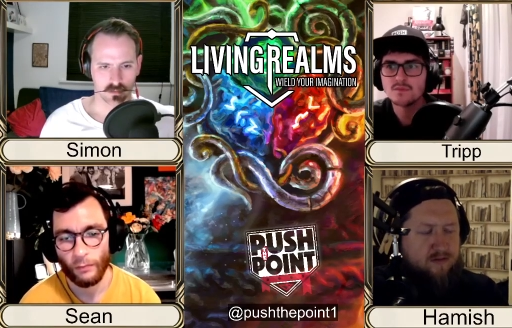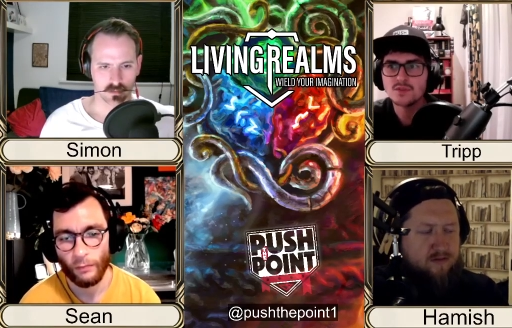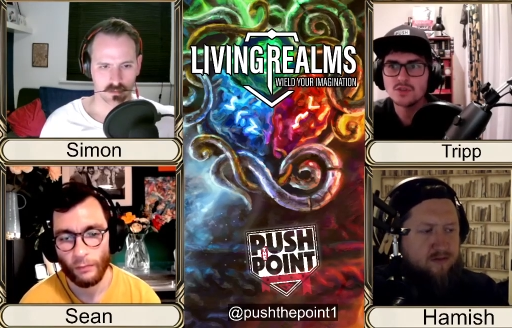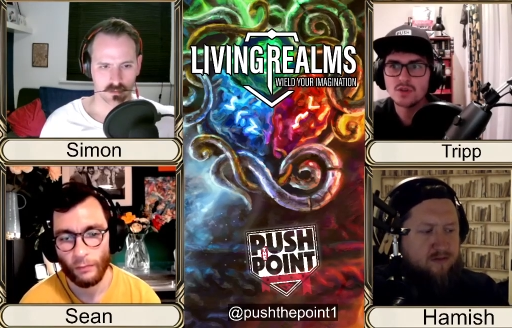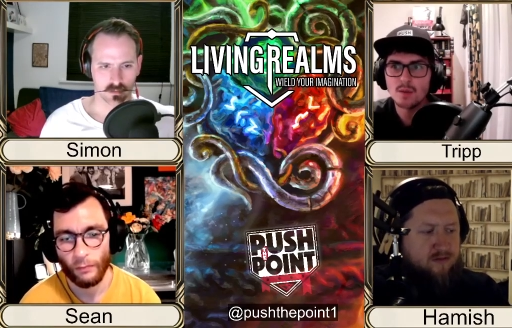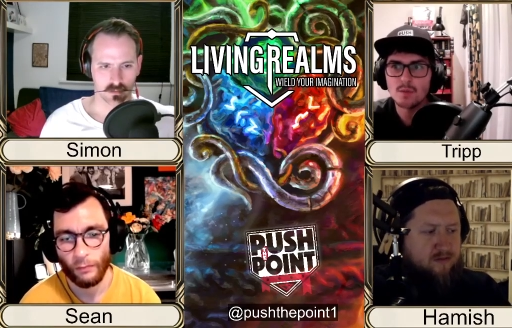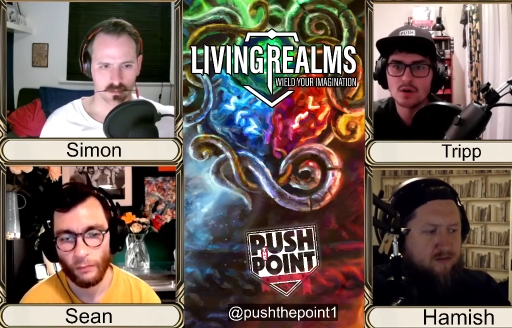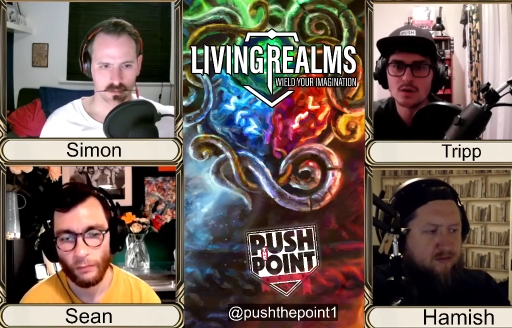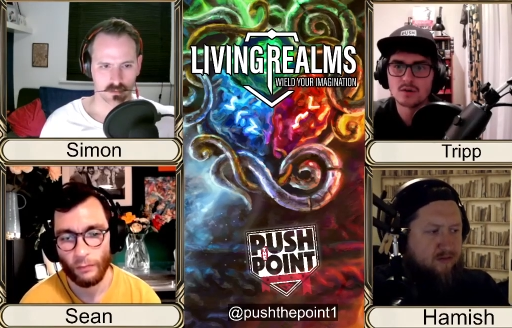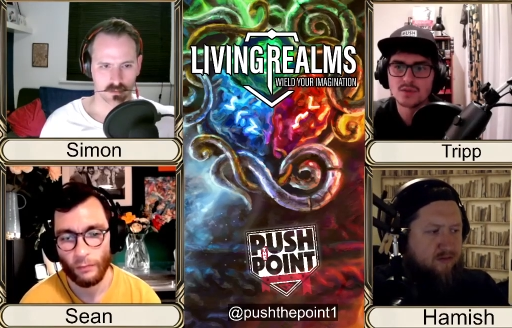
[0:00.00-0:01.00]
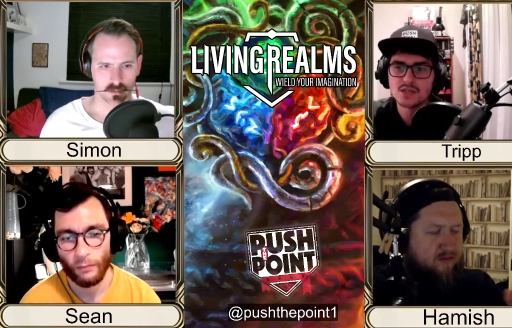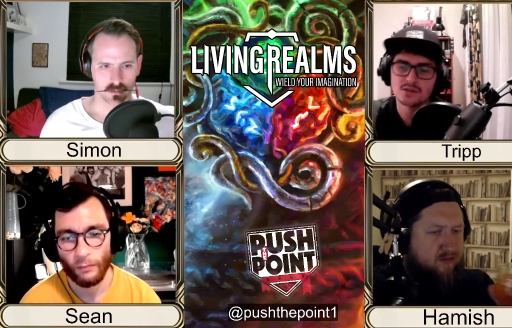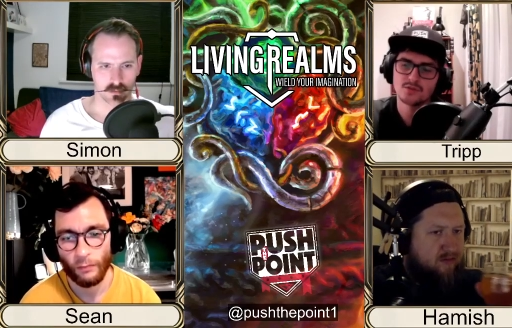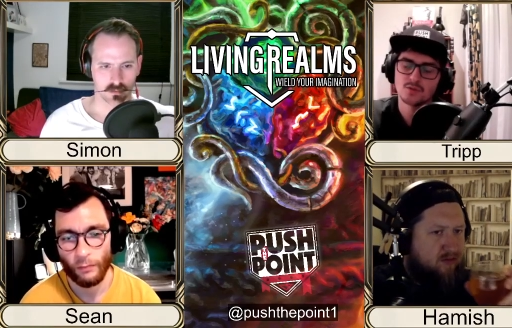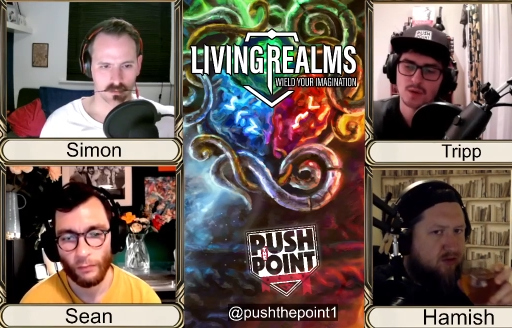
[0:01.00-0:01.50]
Speaker 1: do come along. There's
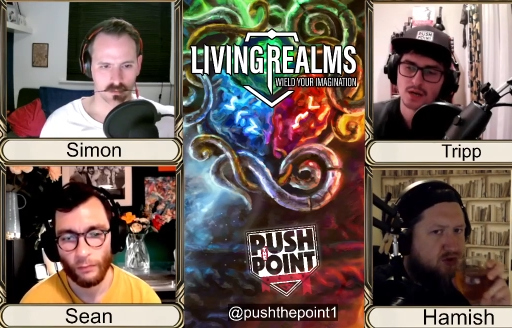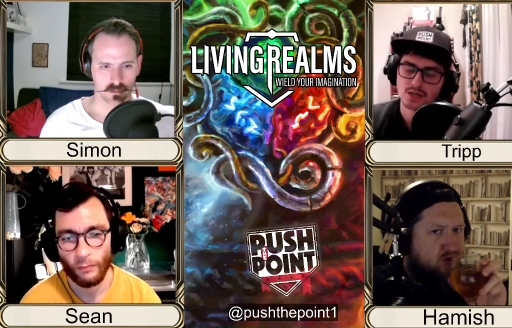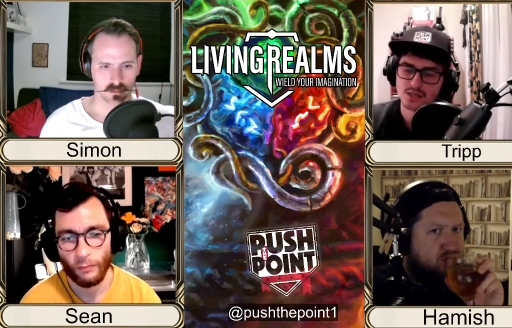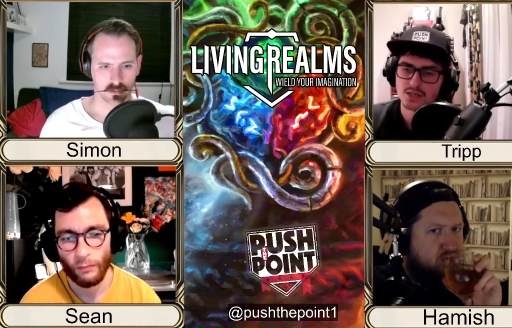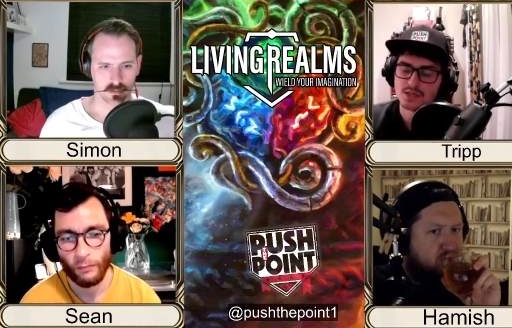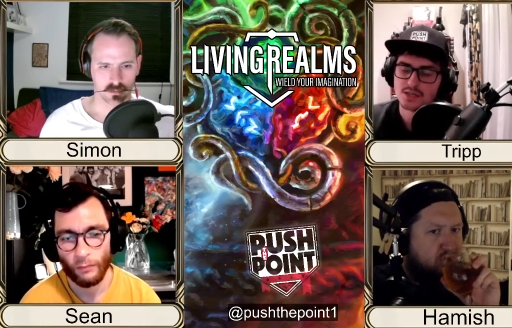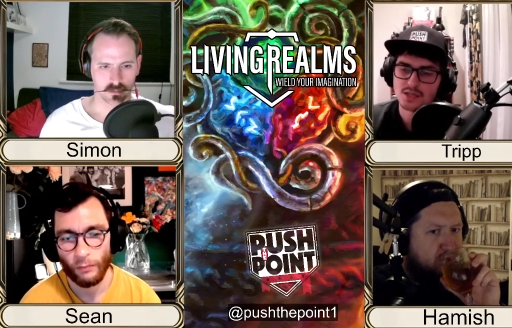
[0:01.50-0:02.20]
lots of good packages.